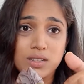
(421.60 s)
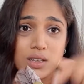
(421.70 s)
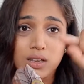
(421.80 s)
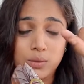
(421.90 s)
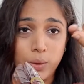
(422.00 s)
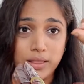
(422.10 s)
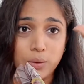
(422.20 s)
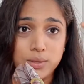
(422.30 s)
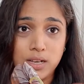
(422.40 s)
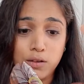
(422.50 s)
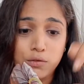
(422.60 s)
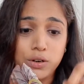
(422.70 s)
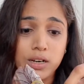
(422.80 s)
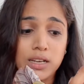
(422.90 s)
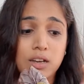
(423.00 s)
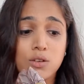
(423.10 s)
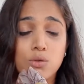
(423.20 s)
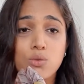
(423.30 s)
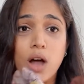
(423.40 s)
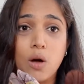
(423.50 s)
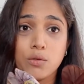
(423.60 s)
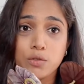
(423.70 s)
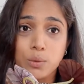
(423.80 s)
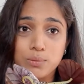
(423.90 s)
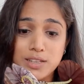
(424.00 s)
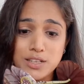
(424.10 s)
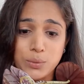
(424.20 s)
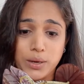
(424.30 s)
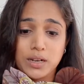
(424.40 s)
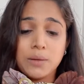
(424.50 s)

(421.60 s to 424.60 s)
the one that was unfurling, grew out from this one.